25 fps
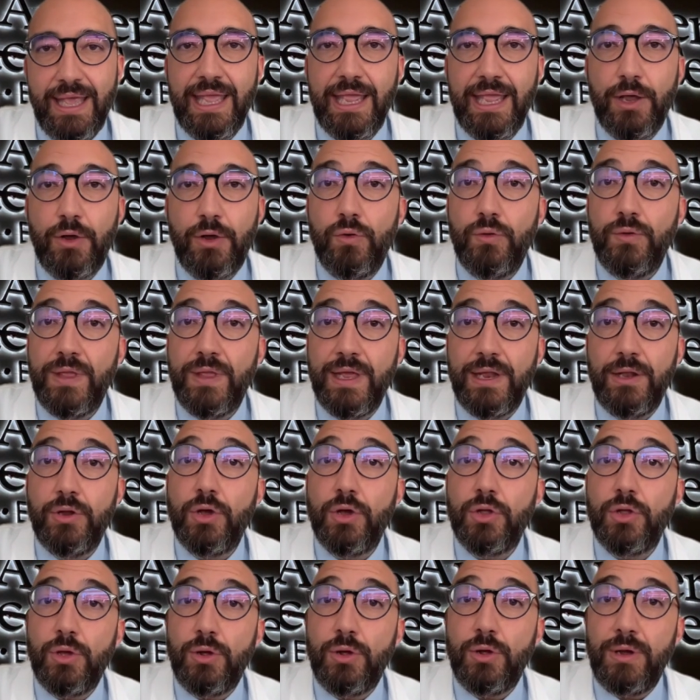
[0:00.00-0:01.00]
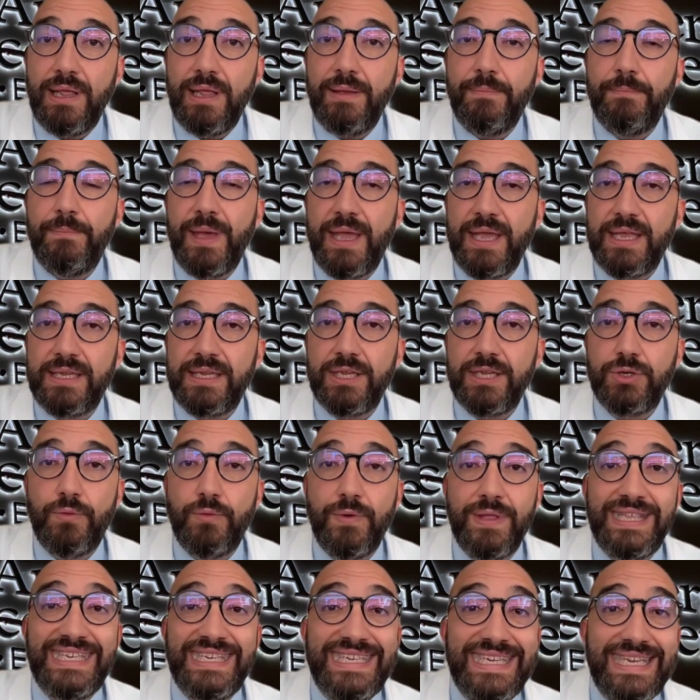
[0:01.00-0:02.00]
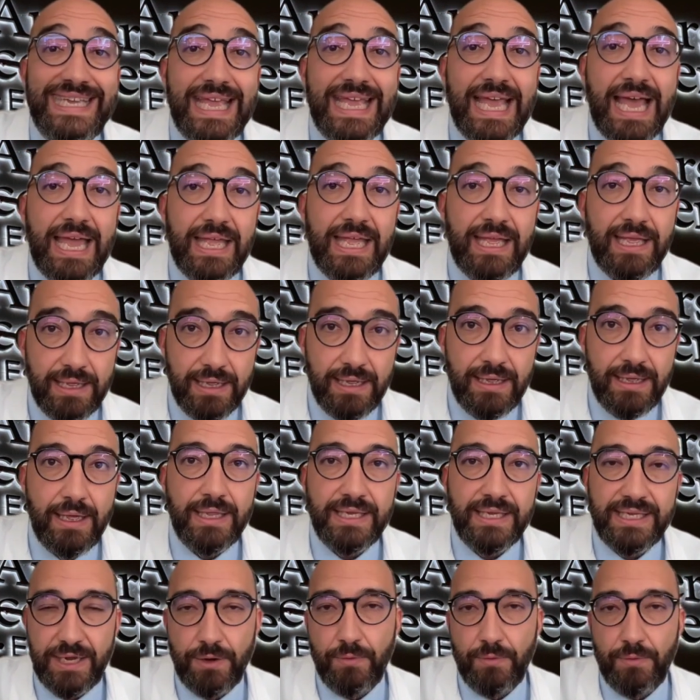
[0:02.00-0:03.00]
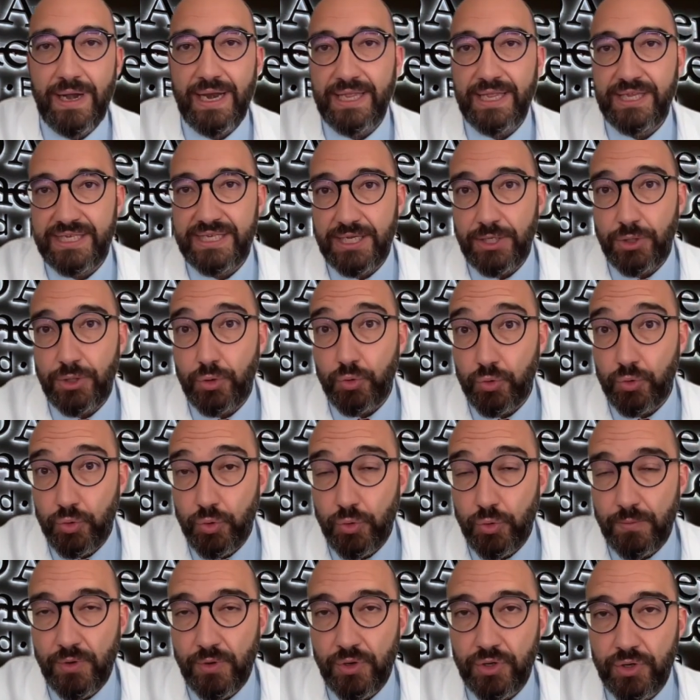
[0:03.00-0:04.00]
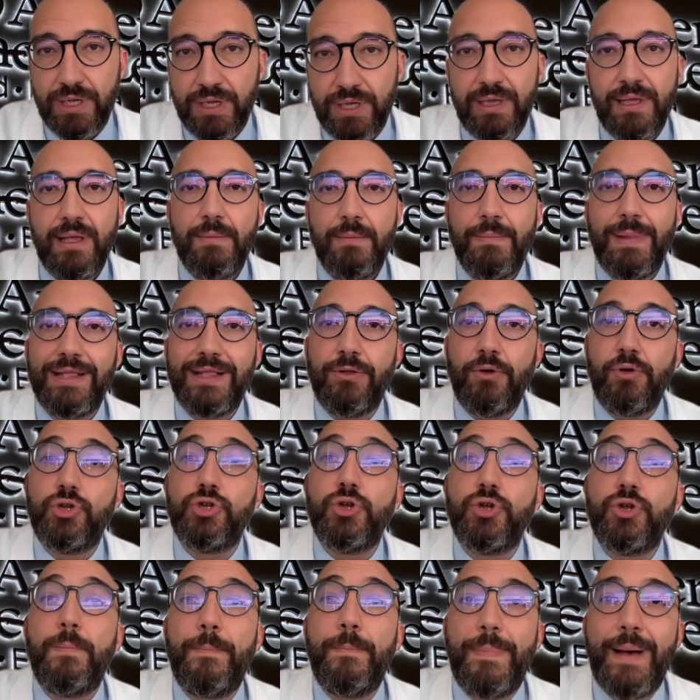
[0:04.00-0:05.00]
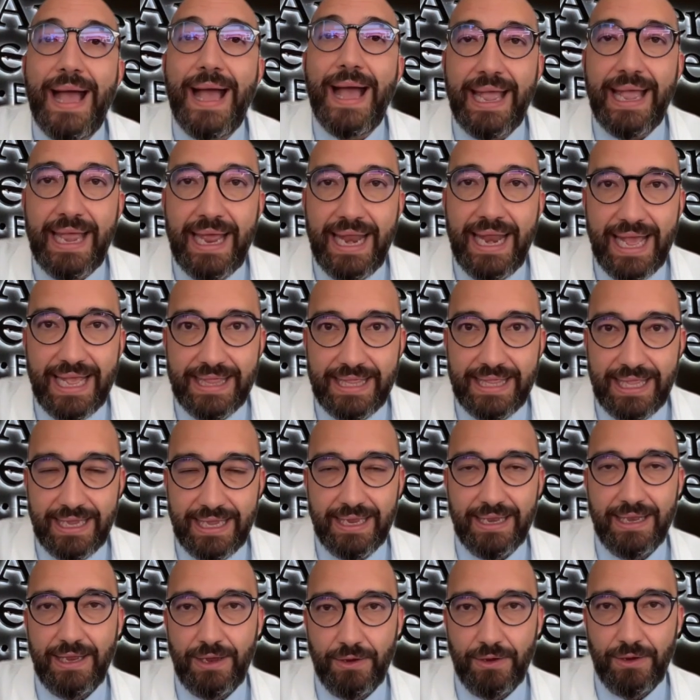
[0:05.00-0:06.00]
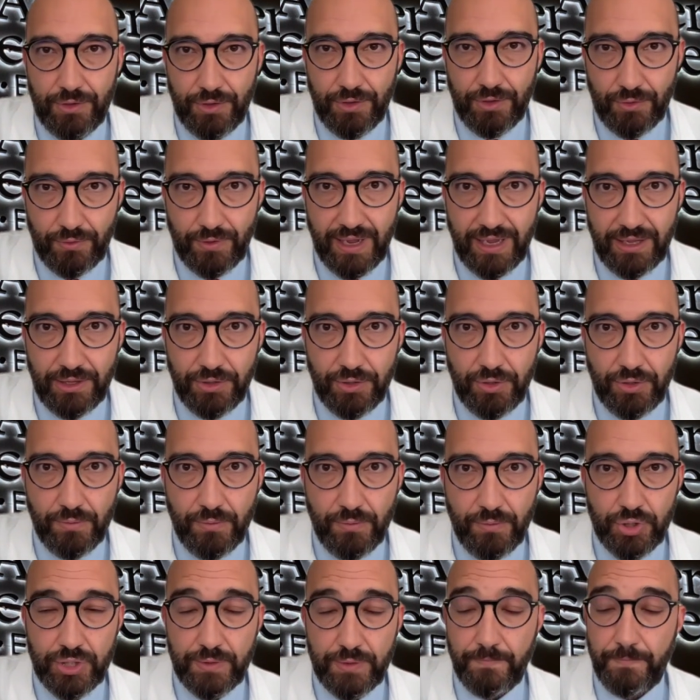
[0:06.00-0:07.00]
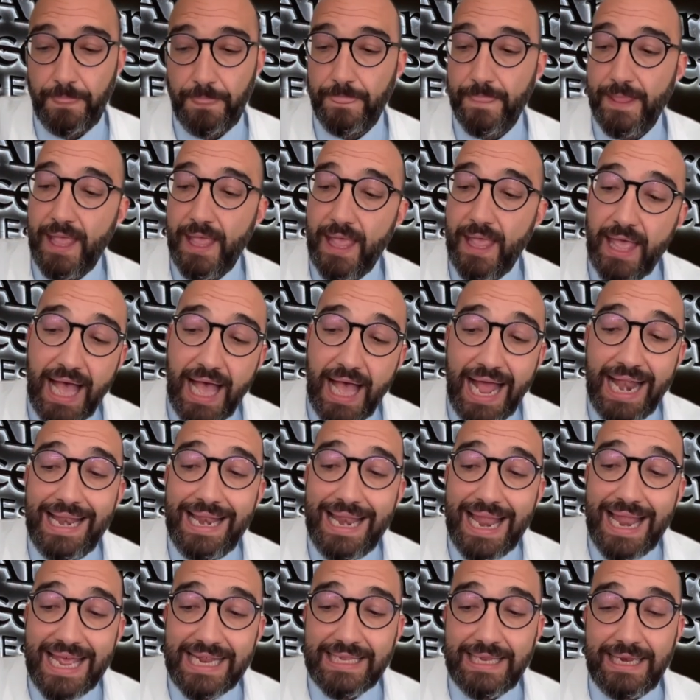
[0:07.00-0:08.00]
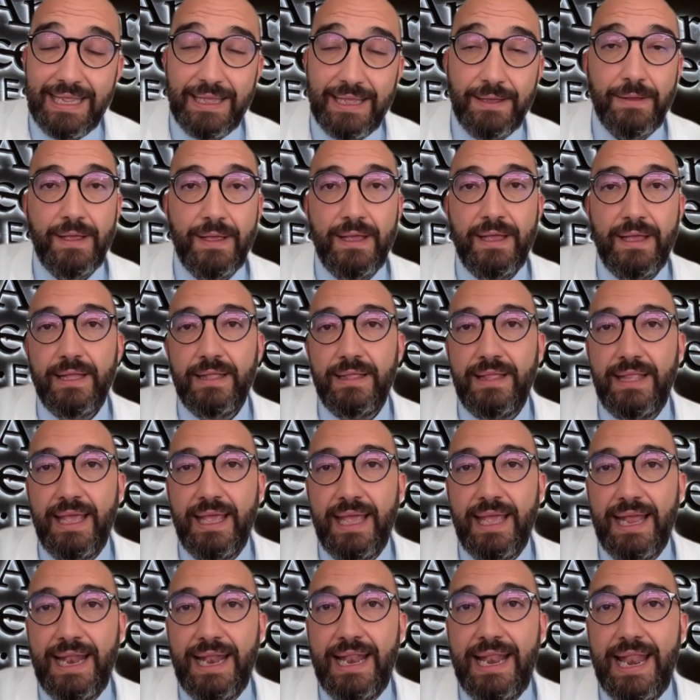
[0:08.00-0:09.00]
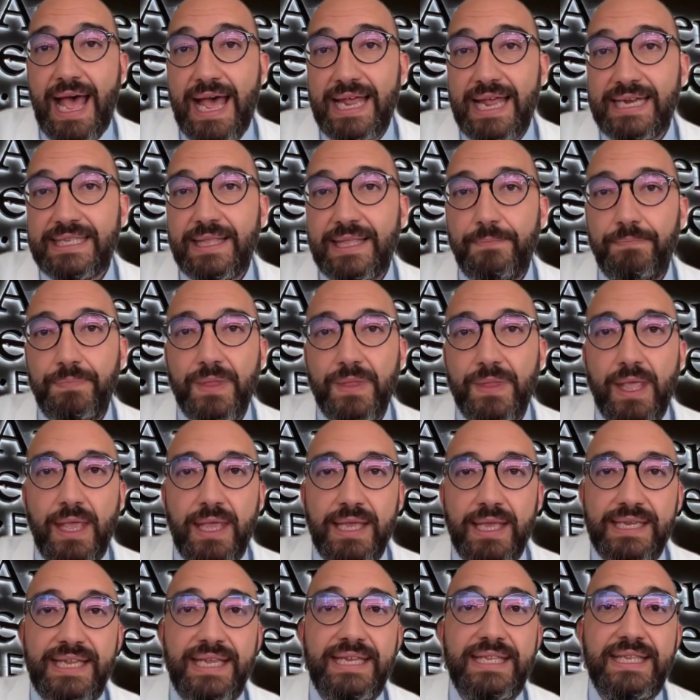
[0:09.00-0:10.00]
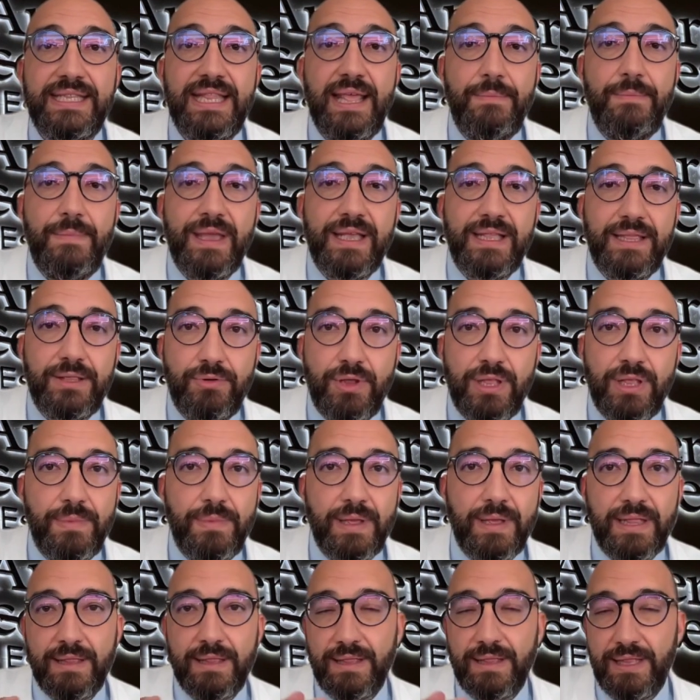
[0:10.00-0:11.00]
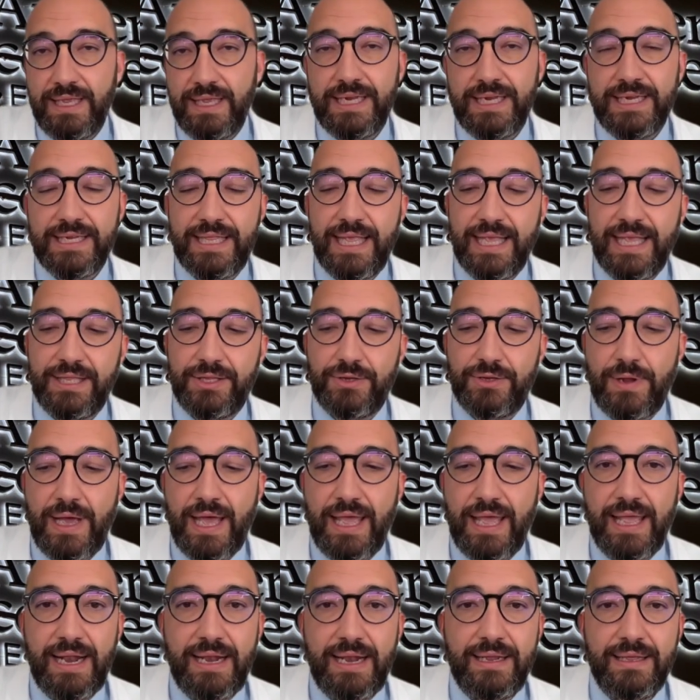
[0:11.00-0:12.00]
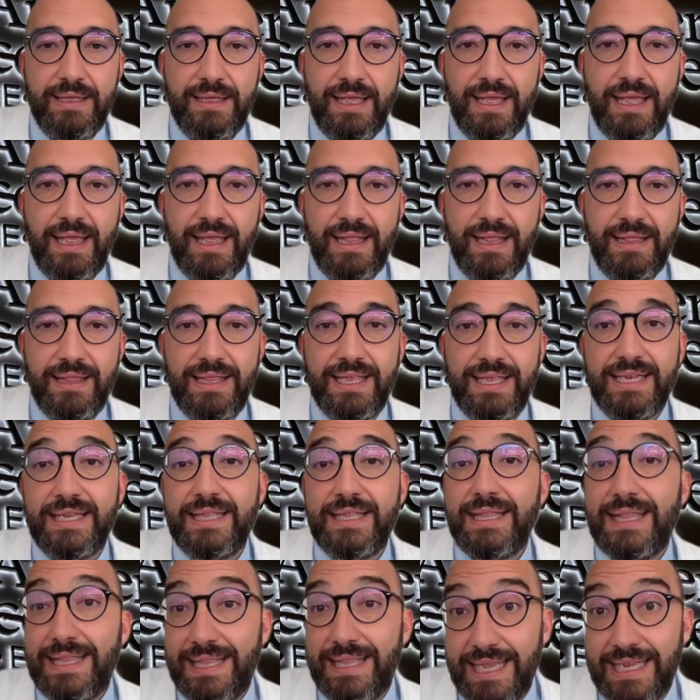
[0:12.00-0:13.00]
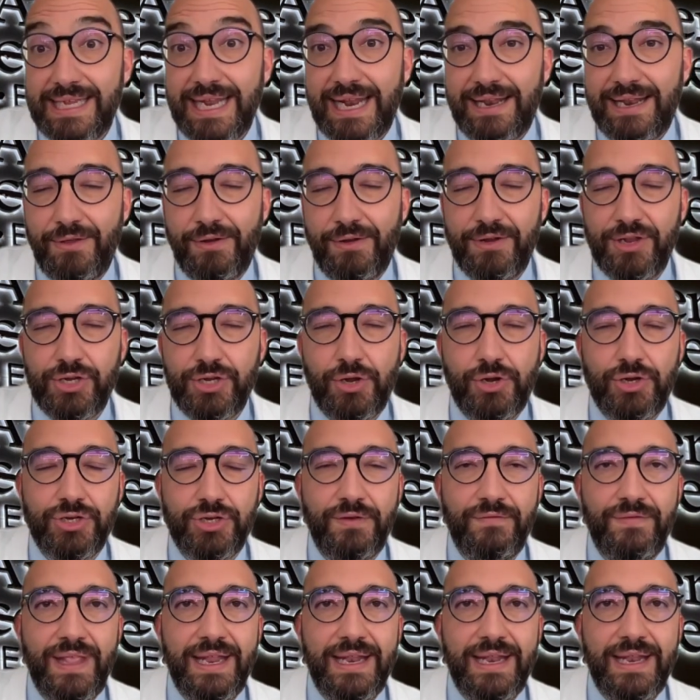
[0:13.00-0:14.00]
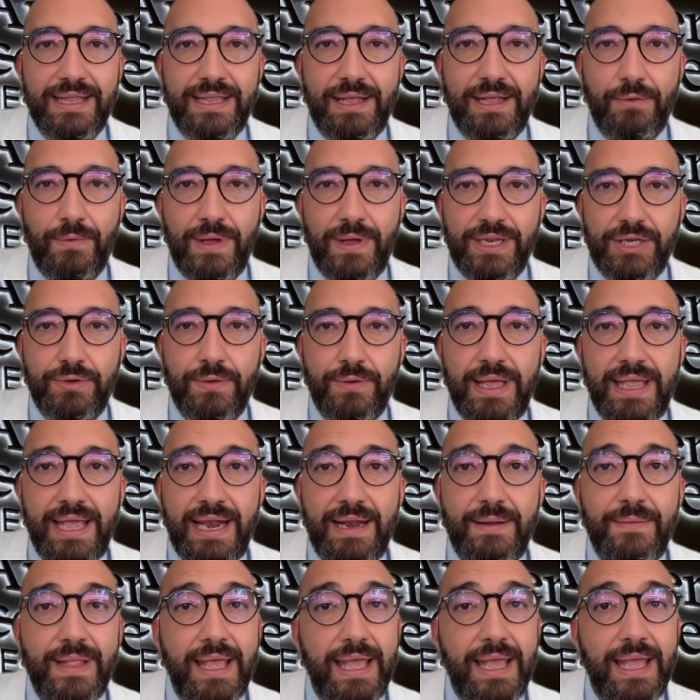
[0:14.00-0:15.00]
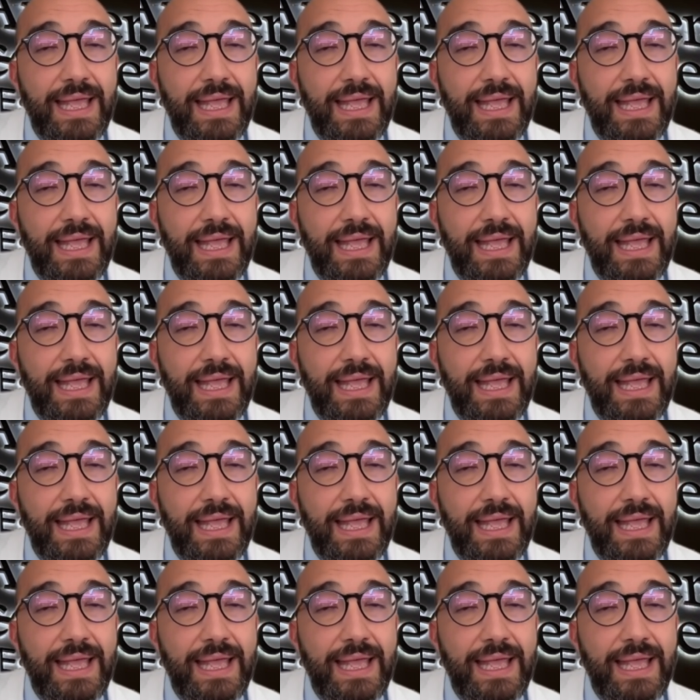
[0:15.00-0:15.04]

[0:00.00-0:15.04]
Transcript: including not only patients with GI, G1 and G2 tumors, but also pancreatic neuroendocrine tumors. And lastly, the last systemic treatment, this is the trial, and these are the results of the NETTER-1 trial.